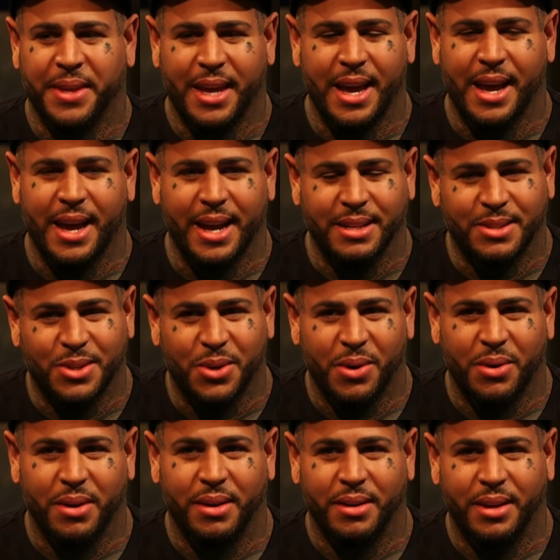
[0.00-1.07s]
Yeah, and
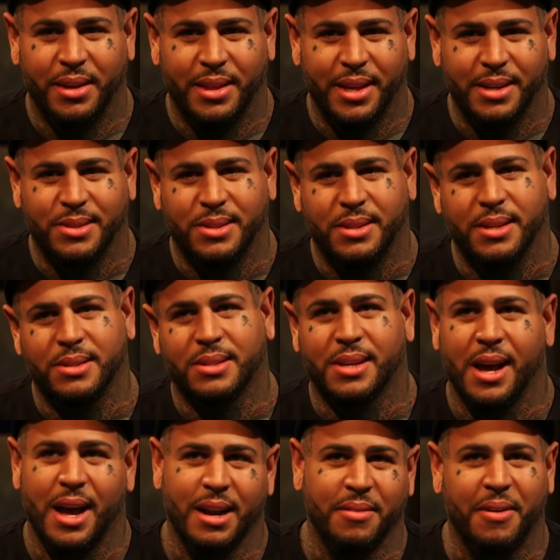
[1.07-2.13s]
so yeah. There's this
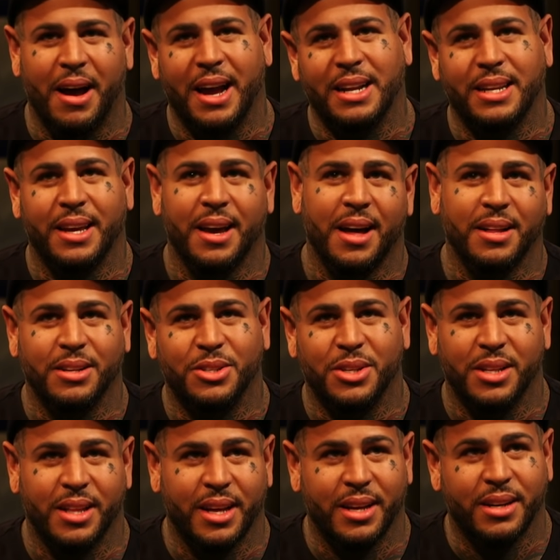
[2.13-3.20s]
kind of
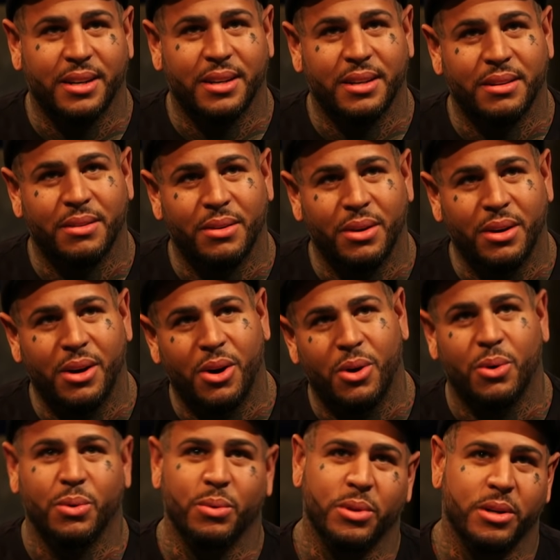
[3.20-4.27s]
ideology that,
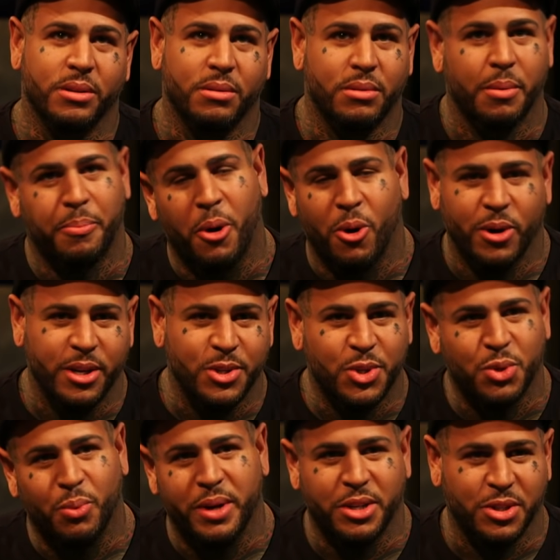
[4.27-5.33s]
oh, the party
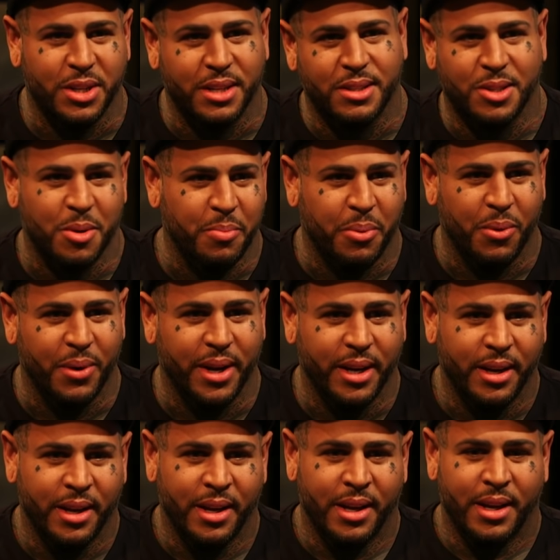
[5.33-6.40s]
switched at some point.